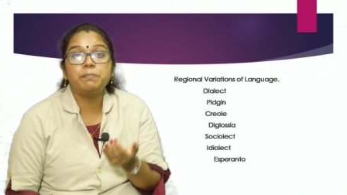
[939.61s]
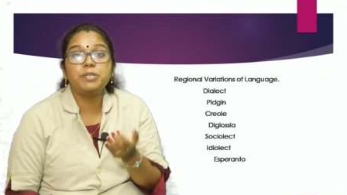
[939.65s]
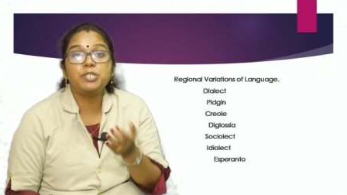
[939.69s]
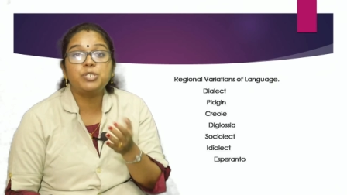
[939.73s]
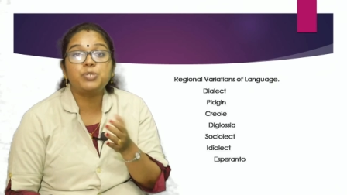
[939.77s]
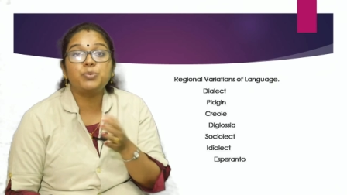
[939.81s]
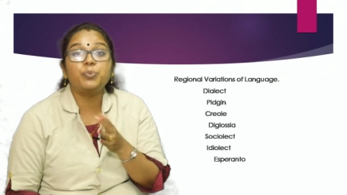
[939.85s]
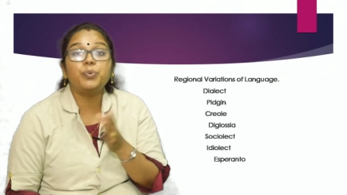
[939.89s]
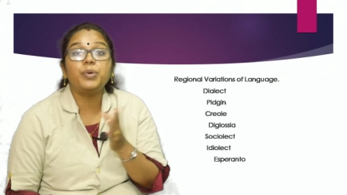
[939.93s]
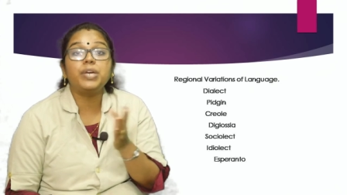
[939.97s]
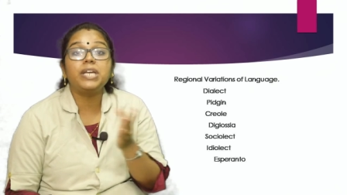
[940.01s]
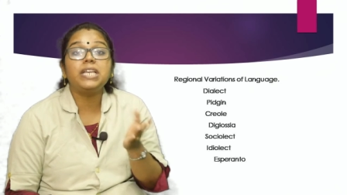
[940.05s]

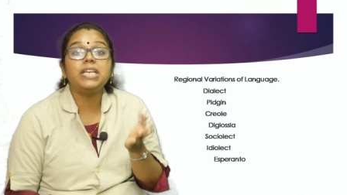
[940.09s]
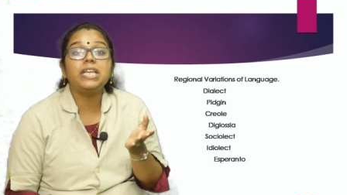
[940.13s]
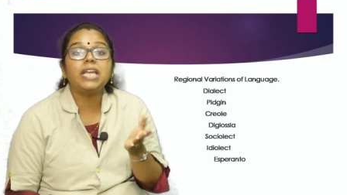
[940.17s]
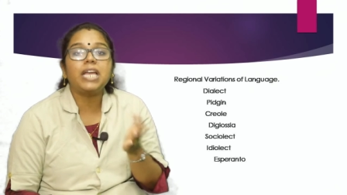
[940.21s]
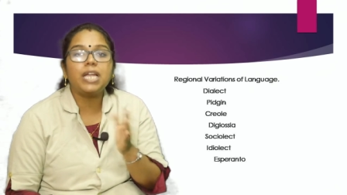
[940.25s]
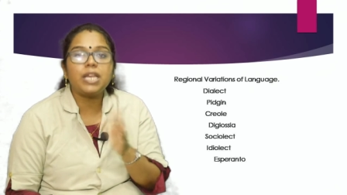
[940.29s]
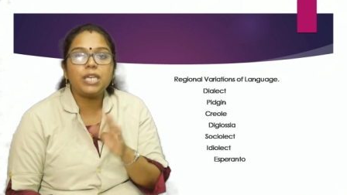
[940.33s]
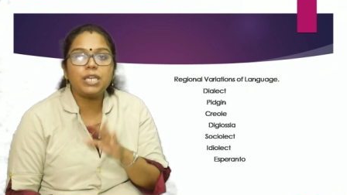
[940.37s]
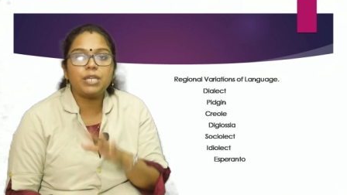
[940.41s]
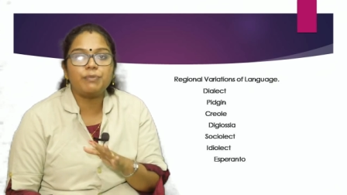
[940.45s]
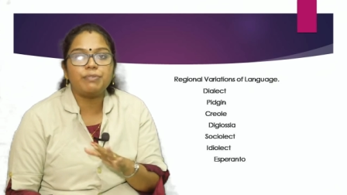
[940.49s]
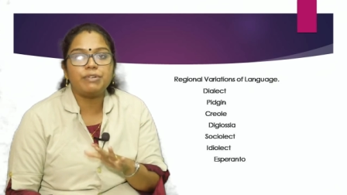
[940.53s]
between
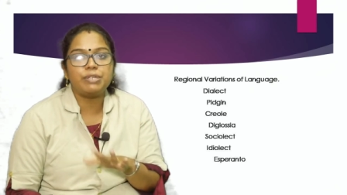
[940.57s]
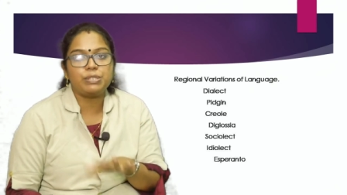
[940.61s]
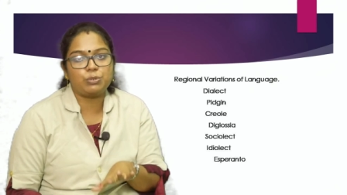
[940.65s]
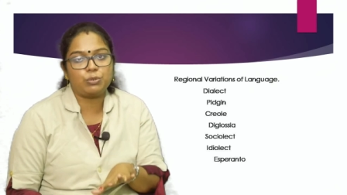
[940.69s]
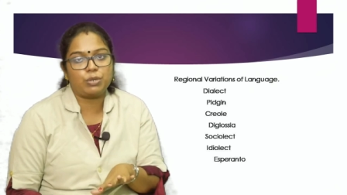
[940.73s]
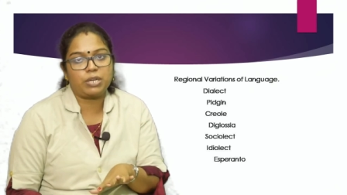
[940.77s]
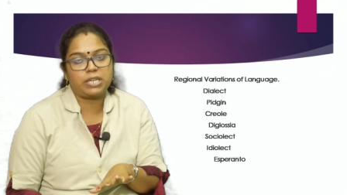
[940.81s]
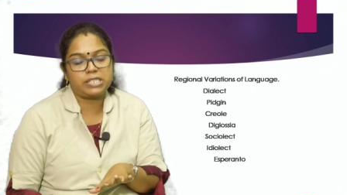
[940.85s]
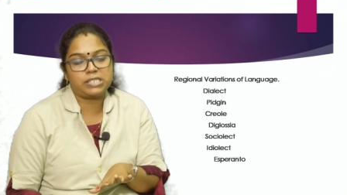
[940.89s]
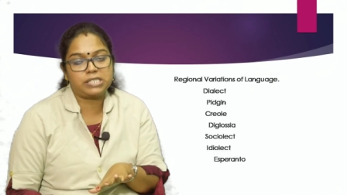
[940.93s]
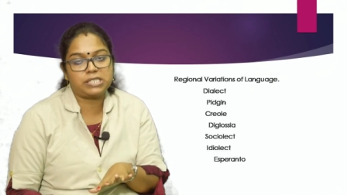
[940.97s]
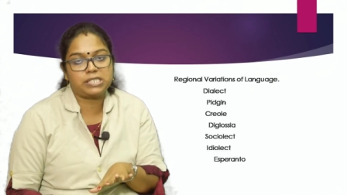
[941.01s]

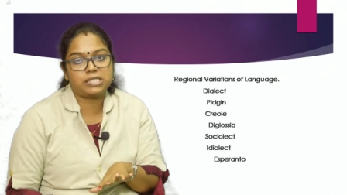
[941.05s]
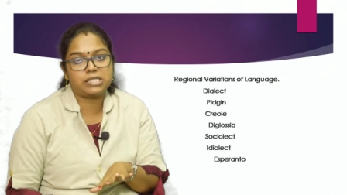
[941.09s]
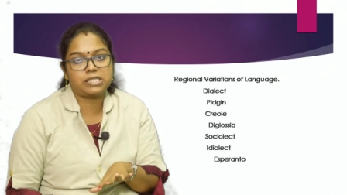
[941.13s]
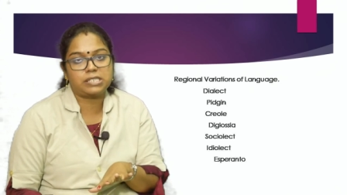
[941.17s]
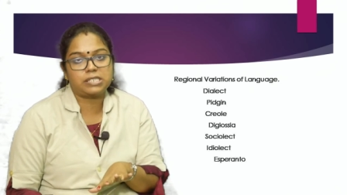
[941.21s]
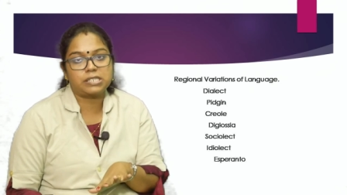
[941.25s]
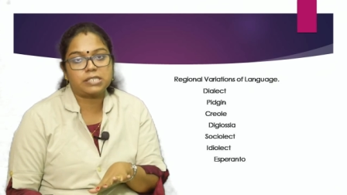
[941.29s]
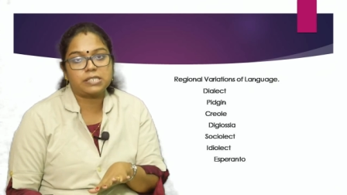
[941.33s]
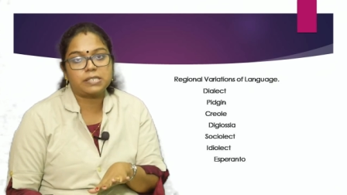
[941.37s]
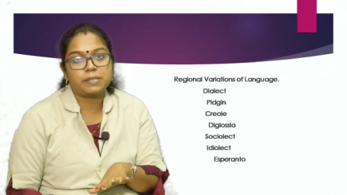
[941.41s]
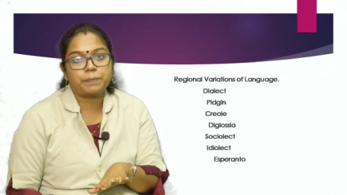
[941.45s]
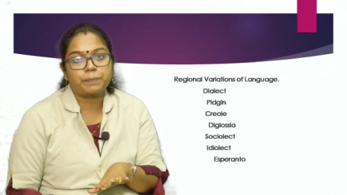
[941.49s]

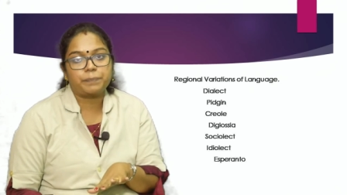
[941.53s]
individuals.